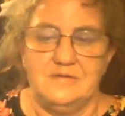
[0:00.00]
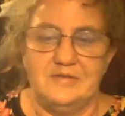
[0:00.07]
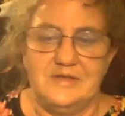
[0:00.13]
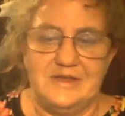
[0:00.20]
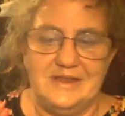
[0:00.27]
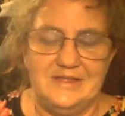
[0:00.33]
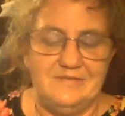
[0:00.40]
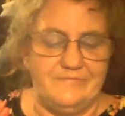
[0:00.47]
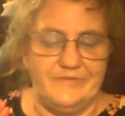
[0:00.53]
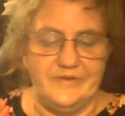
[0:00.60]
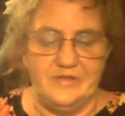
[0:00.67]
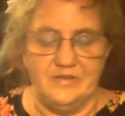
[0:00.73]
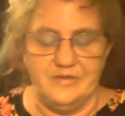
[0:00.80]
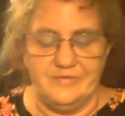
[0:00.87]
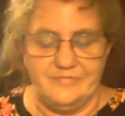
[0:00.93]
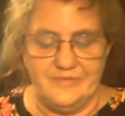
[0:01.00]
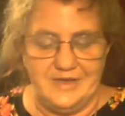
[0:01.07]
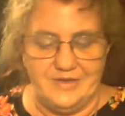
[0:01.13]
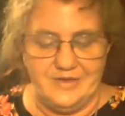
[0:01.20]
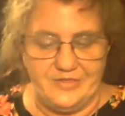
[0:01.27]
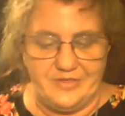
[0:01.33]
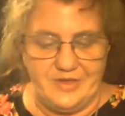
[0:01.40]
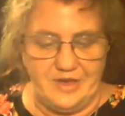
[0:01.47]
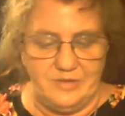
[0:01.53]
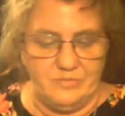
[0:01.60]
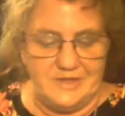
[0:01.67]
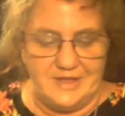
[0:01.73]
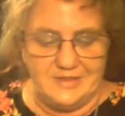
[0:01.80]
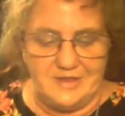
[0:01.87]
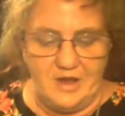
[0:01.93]
They didn't feel as tight
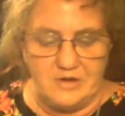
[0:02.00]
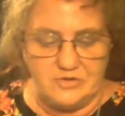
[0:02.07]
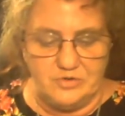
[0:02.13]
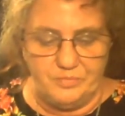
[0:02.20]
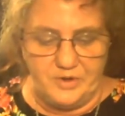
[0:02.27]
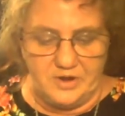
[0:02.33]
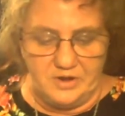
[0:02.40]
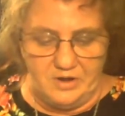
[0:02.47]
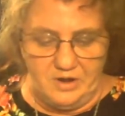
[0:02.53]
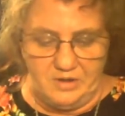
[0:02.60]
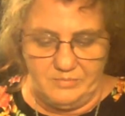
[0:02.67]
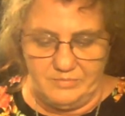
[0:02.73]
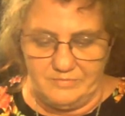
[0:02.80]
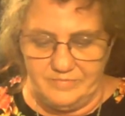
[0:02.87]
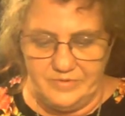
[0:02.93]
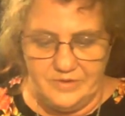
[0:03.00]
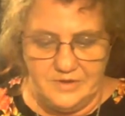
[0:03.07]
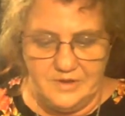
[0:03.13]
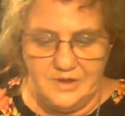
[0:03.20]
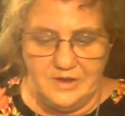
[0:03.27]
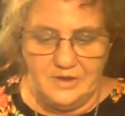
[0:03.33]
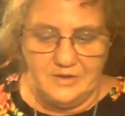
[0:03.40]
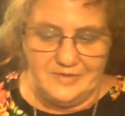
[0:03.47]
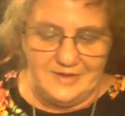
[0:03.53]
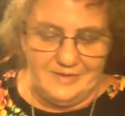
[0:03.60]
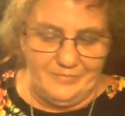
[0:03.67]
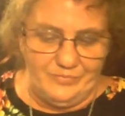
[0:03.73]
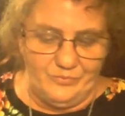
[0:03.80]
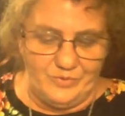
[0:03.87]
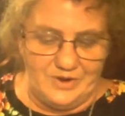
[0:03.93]
when that doctor put it on, but
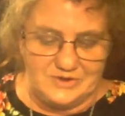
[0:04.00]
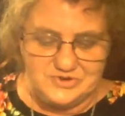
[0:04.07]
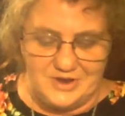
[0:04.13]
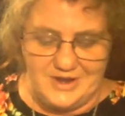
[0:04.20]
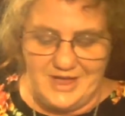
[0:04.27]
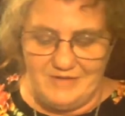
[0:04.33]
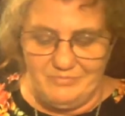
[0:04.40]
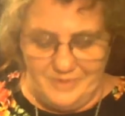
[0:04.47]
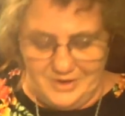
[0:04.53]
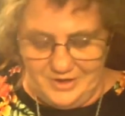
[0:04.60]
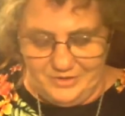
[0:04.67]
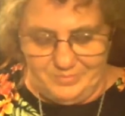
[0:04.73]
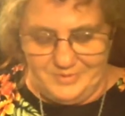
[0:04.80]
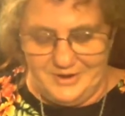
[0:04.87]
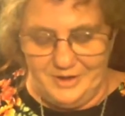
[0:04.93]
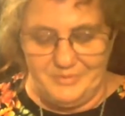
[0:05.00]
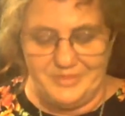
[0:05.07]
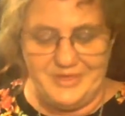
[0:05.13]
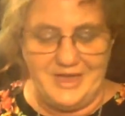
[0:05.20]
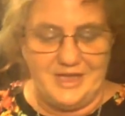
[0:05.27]
when I tried having my husband help me take